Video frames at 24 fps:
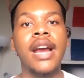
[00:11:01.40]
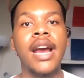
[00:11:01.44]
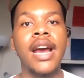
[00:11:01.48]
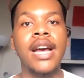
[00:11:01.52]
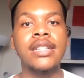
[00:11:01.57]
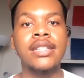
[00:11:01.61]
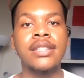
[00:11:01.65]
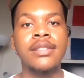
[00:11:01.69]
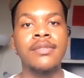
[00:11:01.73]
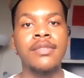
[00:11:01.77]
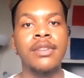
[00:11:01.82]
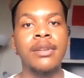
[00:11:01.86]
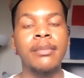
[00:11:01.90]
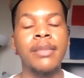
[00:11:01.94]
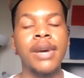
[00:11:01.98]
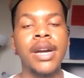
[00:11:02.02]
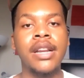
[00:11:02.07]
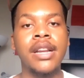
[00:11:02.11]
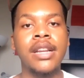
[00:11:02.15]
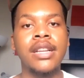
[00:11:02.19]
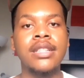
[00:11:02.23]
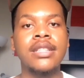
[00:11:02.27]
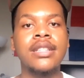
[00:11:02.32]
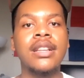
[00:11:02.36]
asking for
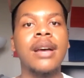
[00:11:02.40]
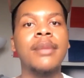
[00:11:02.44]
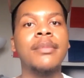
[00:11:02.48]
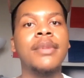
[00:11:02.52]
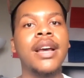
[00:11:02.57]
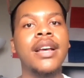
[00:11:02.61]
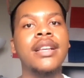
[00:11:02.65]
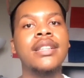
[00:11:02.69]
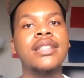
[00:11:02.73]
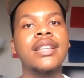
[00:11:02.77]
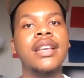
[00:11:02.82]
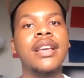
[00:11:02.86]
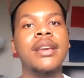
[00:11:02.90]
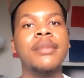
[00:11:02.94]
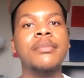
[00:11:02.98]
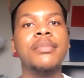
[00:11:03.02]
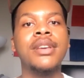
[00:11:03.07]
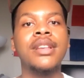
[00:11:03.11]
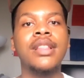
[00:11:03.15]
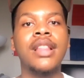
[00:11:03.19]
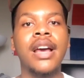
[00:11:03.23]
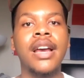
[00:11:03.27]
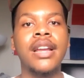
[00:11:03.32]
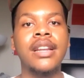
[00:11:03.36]
money. So I'm not saying
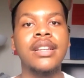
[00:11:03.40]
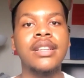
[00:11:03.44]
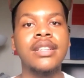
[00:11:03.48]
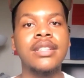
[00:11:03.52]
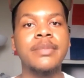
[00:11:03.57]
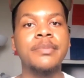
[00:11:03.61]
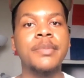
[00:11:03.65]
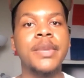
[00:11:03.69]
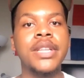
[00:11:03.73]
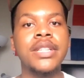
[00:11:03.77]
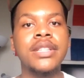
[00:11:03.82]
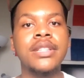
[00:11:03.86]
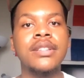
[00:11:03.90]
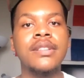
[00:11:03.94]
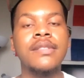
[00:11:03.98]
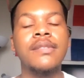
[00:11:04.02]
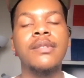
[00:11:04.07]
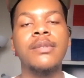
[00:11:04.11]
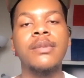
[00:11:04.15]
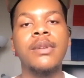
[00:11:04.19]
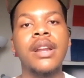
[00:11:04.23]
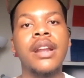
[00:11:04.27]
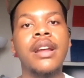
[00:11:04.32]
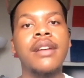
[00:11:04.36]
be like dismissive
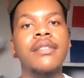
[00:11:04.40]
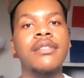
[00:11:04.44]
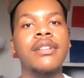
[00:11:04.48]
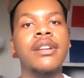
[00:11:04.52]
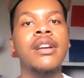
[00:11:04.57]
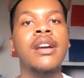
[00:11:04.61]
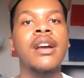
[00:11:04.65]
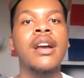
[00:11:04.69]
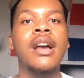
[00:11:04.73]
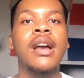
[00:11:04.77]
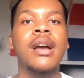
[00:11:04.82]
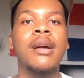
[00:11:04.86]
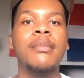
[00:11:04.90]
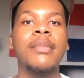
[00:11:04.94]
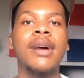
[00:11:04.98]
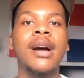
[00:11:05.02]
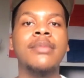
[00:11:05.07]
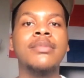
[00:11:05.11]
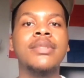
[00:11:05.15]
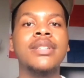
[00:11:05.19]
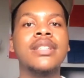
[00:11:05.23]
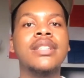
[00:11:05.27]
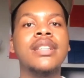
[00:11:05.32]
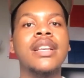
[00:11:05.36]
or whatever, but
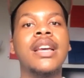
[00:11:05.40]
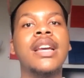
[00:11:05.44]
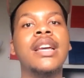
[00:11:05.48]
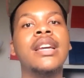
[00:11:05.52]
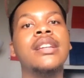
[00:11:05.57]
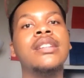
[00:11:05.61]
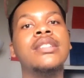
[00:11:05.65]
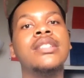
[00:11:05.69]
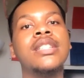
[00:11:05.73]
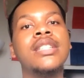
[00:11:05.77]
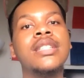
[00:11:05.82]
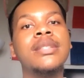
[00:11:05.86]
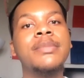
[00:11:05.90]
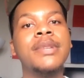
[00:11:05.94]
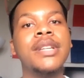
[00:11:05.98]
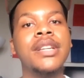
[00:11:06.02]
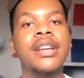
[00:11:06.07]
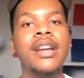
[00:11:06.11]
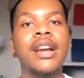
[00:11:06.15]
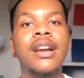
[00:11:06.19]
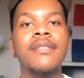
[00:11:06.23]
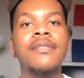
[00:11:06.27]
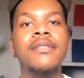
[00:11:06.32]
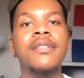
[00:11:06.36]
I'm just saying just be
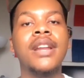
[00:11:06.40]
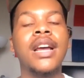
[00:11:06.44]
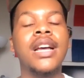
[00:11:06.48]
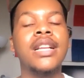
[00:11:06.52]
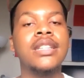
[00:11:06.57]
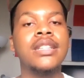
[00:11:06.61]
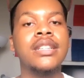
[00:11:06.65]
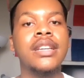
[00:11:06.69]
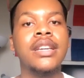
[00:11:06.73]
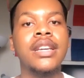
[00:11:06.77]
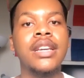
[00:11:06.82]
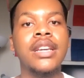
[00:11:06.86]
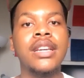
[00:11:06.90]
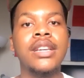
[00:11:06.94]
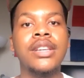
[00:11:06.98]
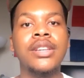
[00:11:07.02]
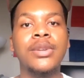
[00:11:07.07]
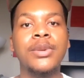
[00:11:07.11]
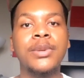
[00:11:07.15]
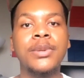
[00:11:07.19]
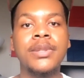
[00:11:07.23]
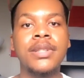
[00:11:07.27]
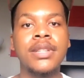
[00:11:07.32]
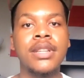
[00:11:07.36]
careful not to get
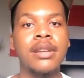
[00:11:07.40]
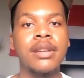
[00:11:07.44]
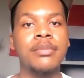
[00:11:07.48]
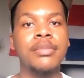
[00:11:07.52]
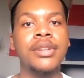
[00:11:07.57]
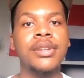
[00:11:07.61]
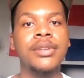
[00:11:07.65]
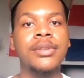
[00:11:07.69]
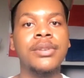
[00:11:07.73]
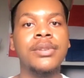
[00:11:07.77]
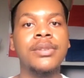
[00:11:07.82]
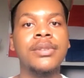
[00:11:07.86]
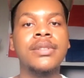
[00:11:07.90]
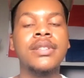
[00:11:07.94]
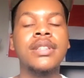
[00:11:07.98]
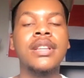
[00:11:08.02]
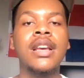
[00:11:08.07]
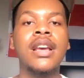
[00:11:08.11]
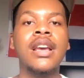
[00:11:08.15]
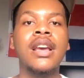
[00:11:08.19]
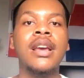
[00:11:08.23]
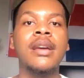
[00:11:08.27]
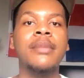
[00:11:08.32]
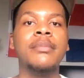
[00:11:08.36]
used and abused,
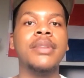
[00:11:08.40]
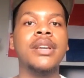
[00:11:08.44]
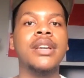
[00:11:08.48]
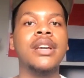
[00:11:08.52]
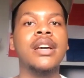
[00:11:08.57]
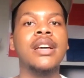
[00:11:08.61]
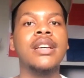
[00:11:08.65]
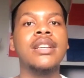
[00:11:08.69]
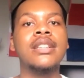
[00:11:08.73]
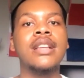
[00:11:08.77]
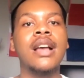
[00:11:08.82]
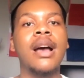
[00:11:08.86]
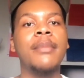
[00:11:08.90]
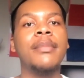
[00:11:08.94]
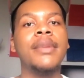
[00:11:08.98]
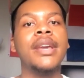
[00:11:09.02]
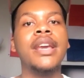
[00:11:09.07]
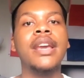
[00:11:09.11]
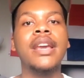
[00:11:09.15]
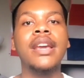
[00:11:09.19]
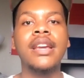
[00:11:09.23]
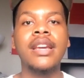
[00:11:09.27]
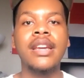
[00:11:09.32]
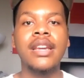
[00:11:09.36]
because I
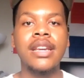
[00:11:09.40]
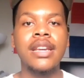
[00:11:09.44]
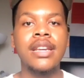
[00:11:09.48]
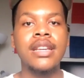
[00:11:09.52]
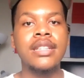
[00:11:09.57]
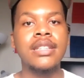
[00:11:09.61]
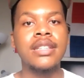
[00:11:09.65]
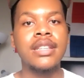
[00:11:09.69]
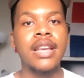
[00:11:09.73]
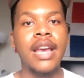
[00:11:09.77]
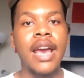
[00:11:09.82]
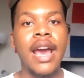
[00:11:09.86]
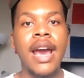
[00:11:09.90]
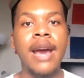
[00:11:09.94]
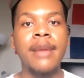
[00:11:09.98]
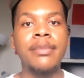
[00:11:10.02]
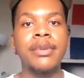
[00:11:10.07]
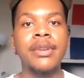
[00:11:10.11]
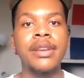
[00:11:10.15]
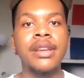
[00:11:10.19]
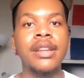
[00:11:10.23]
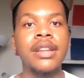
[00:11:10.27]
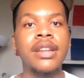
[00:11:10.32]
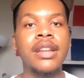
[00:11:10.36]
mean it can easily
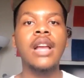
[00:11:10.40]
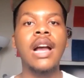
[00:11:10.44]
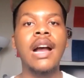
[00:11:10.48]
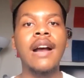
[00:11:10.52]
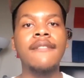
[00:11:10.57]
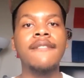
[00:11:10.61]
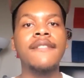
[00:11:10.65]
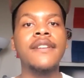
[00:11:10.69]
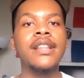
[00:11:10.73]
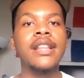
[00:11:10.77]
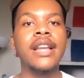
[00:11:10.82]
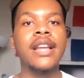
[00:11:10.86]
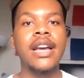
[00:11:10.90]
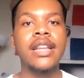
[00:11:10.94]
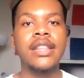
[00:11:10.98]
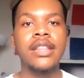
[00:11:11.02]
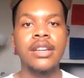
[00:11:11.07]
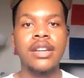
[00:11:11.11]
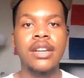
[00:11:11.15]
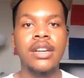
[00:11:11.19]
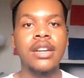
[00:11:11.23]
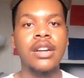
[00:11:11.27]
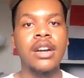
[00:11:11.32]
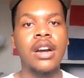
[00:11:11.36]
happen. I feel like the
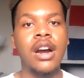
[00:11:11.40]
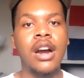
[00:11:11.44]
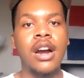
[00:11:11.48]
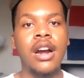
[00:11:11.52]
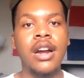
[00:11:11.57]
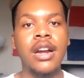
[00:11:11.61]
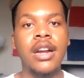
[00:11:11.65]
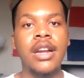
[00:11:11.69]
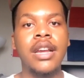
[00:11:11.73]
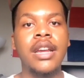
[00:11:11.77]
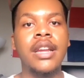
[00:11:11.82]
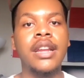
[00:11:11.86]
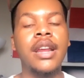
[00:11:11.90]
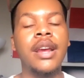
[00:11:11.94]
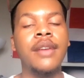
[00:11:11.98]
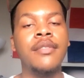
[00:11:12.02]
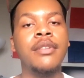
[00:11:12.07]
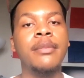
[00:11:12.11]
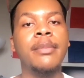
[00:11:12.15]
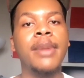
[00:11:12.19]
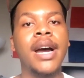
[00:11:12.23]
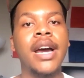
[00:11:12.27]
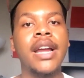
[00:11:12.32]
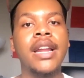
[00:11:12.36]
good heart in
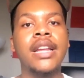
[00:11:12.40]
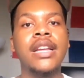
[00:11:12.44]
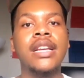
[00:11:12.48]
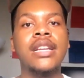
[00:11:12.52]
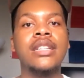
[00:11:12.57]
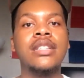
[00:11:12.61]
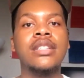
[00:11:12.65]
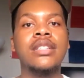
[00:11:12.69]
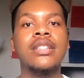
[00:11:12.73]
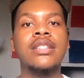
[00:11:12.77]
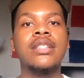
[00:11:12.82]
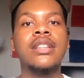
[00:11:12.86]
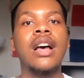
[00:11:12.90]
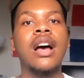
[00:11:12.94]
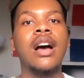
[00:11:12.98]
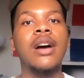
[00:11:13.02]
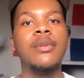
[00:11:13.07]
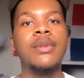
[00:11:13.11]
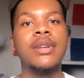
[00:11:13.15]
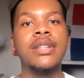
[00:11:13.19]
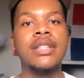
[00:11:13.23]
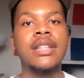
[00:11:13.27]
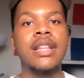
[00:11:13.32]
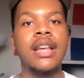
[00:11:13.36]
everybody is just
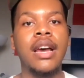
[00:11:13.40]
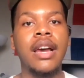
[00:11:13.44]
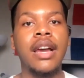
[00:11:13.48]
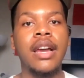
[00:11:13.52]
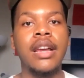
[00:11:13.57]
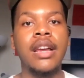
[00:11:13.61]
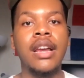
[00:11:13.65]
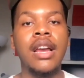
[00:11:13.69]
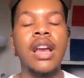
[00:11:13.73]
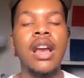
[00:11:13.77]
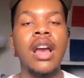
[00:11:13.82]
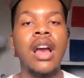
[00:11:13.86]
always like,